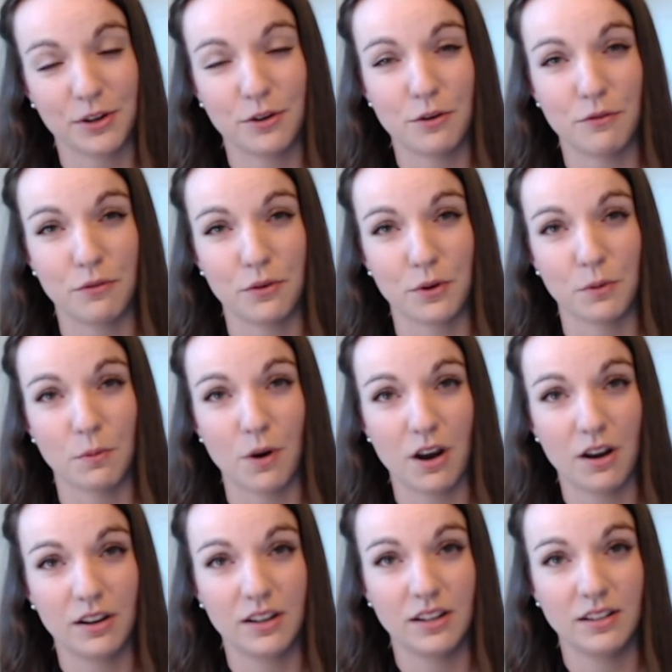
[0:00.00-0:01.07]
for a
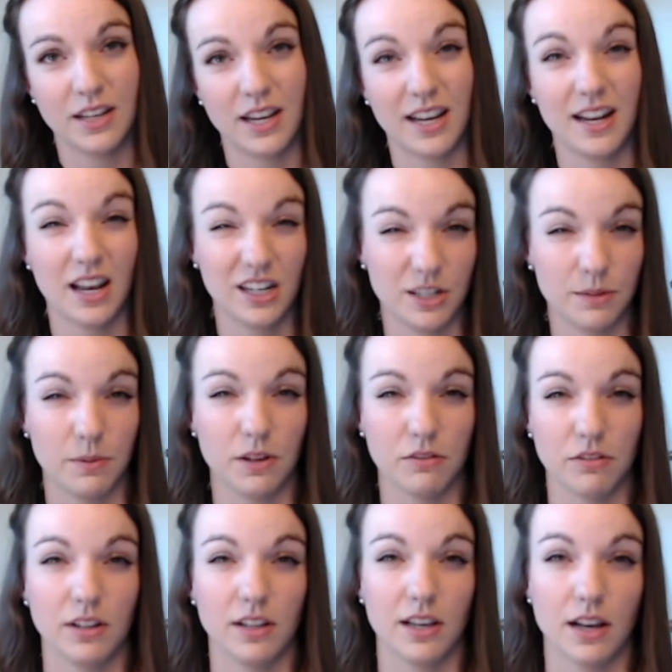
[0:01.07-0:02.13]
walk, it can actually be a
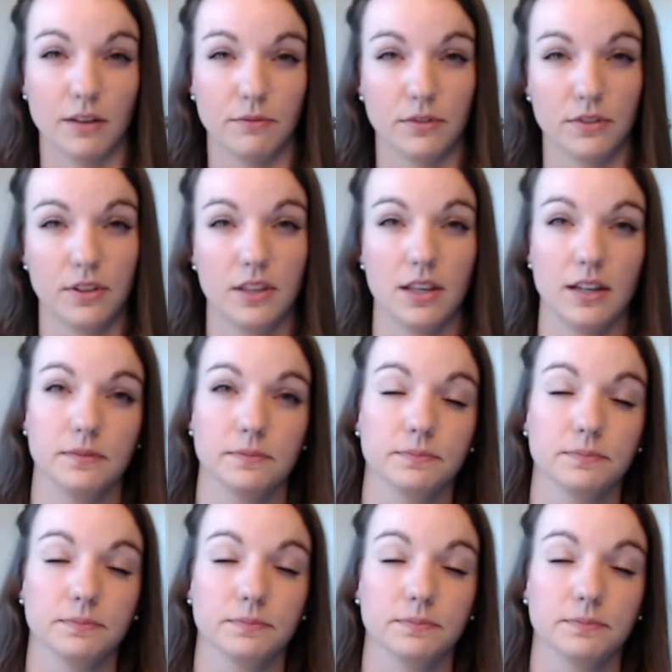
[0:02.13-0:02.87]
really helpful thing.